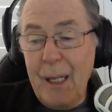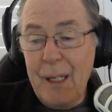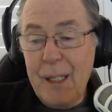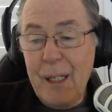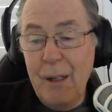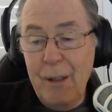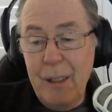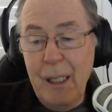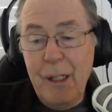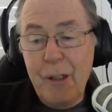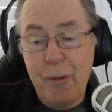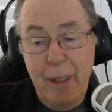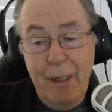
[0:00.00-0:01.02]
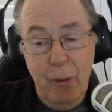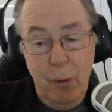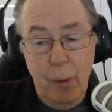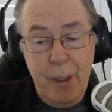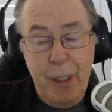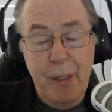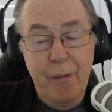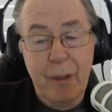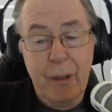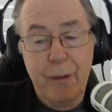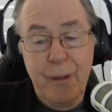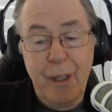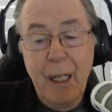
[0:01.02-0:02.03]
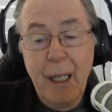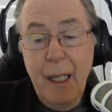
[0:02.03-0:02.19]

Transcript: So yeah, travel was involved.